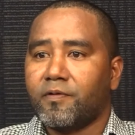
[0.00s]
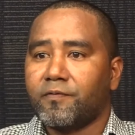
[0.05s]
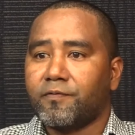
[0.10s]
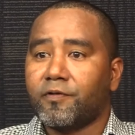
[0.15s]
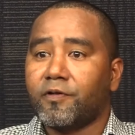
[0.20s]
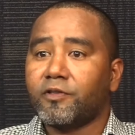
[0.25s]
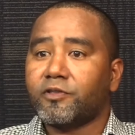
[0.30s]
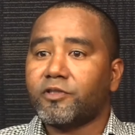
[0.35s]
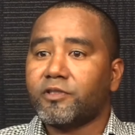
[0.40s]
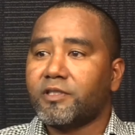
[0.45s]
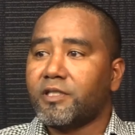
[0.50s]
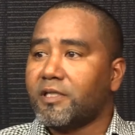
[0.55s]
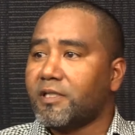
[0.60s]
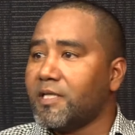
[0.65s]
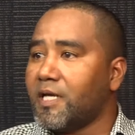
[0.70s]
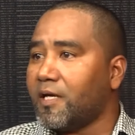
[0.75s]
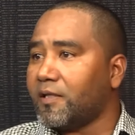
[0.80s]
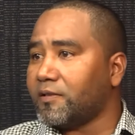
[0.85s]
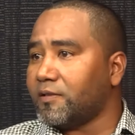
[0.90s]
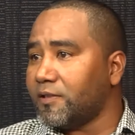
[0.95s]

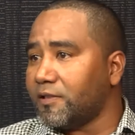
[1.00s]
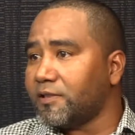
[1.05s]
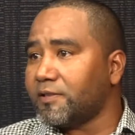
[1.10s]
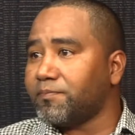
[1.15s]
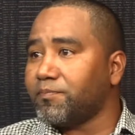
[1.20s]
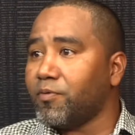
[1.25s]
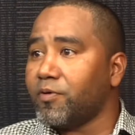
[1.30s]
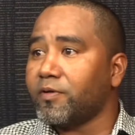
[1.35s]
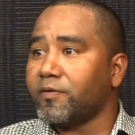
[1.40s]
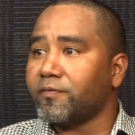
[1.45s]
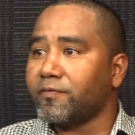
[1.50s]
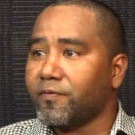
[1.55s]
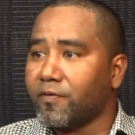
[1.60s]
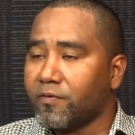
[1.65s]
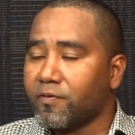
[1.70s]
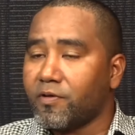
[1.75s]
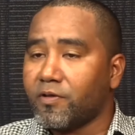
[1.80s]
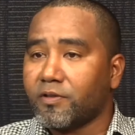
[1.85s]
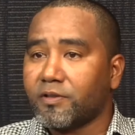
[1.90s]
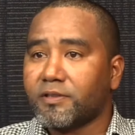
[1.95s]
fortunately at this point
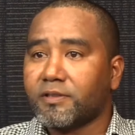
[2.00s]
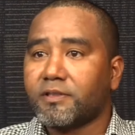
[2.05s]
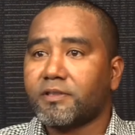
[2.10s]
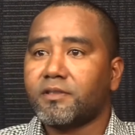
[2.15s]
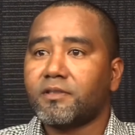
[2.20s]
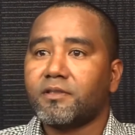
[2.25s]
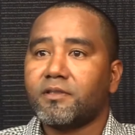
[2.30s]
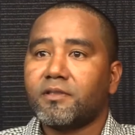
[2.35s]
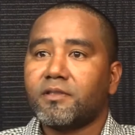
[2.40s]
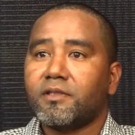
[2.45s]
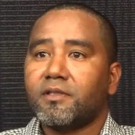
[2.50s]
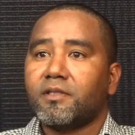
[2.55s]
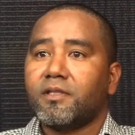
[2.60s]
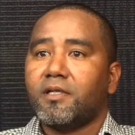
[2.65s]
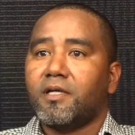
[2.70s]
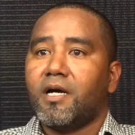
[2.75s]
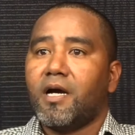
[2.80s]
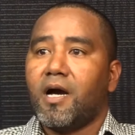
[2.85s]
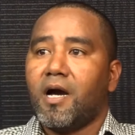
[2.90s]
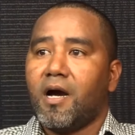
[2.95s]
for us,
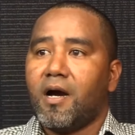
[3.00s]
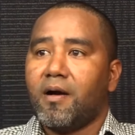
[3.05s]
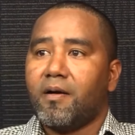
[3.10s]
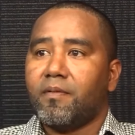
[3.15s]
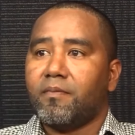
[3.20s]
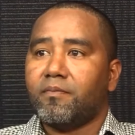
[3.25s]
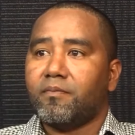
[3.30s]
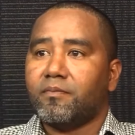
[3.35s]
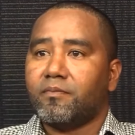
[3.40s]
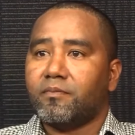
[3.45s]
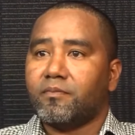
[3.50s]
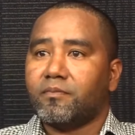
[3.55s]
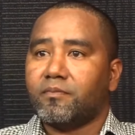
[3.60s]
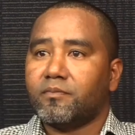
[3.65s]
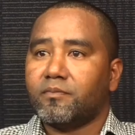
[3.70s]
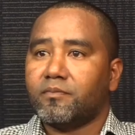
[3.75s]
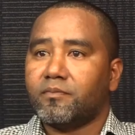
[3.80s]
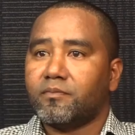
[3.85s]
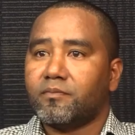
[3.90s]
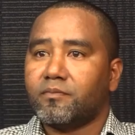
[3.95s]

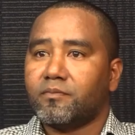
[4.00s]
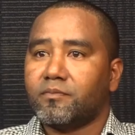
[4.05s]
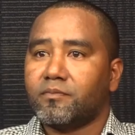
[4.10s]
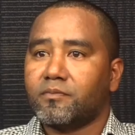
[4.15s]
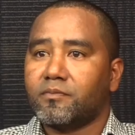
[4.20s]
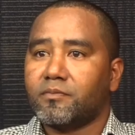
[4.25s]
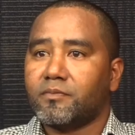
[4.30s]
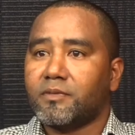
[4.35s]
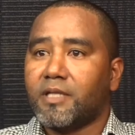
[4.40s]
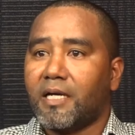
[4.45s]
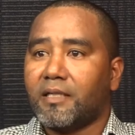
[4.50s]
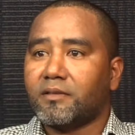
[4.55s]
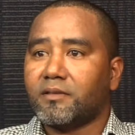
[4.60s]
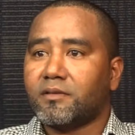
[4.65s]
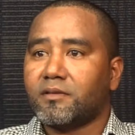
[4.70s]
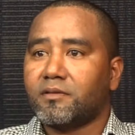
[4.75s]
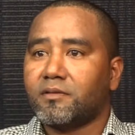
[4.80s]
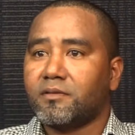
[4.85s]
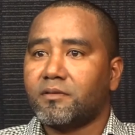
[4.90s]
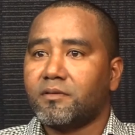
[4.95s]
that
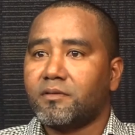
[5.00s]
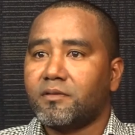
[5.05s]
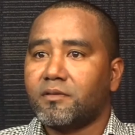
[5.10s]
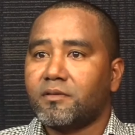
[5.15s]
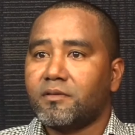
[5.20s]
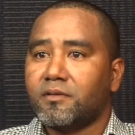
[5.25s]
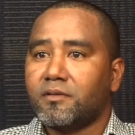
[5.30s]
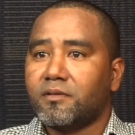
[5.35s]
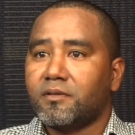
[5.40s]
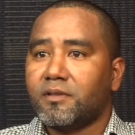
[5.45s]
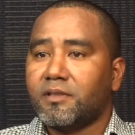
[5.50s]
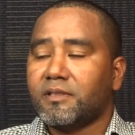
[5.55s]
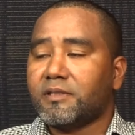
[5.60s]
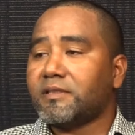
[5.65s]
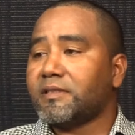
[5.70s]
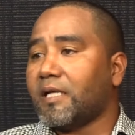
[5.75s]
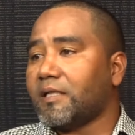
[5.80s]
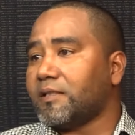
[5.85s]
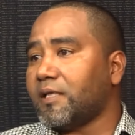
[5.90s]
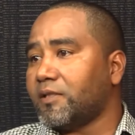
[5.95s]
is
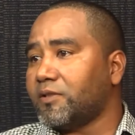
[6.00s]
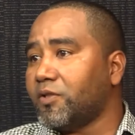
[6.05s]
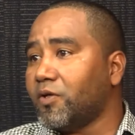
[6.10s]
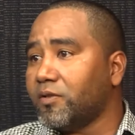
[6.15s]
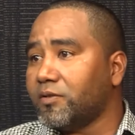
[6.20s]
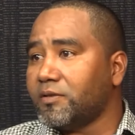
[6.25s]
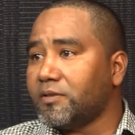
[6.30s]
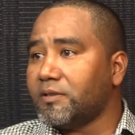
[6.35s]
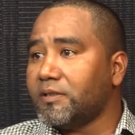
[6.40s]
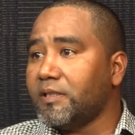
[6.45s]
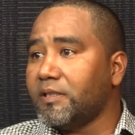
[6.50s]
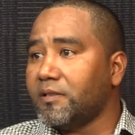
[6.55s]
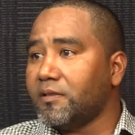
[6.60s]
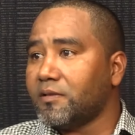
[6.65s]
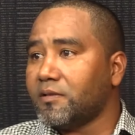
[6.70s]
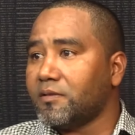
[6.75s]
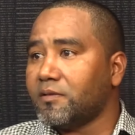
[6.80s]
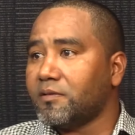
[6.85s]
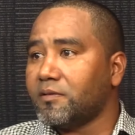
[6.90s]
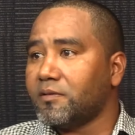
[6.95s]
not a done
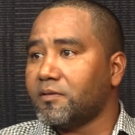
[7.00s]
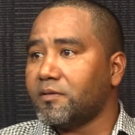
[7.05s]
deal,